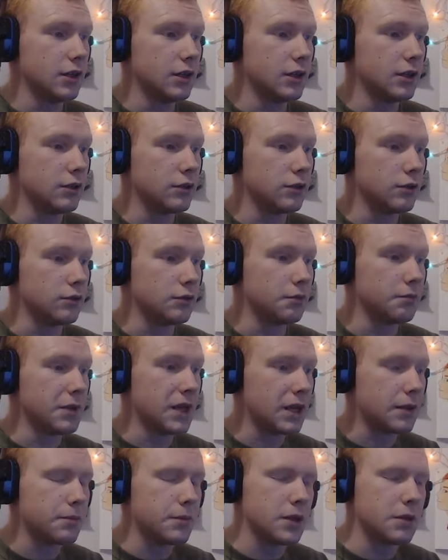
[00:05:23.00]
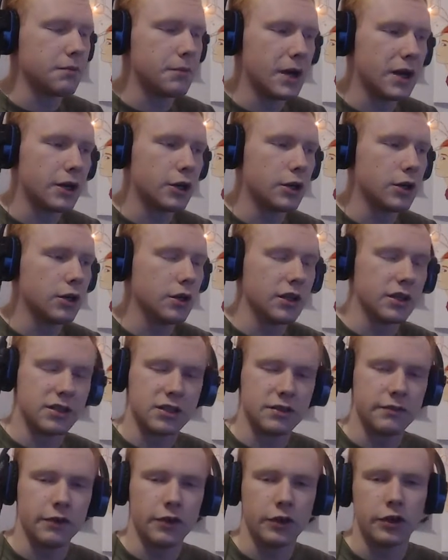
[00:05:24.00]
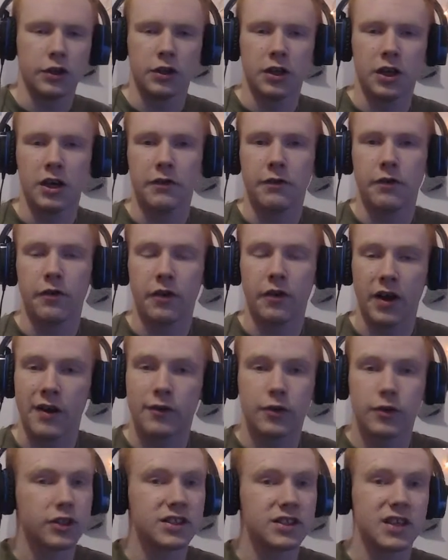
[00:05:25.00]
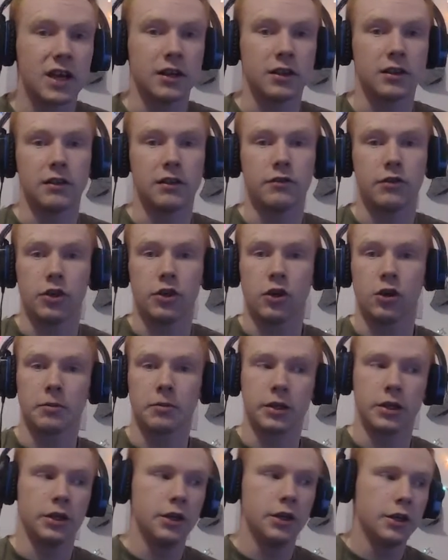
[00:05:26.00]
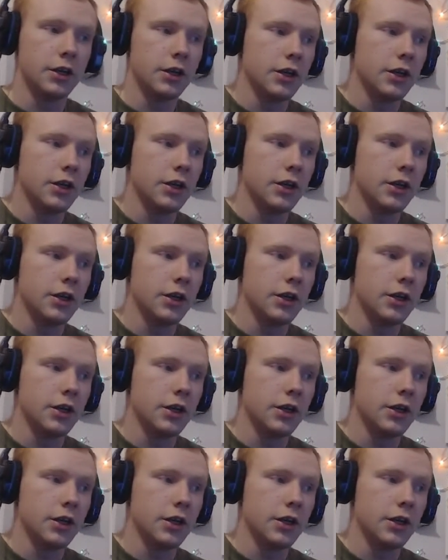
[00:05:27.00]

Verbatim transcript: It'll make me better in civilian life if I ever decide to leave the army.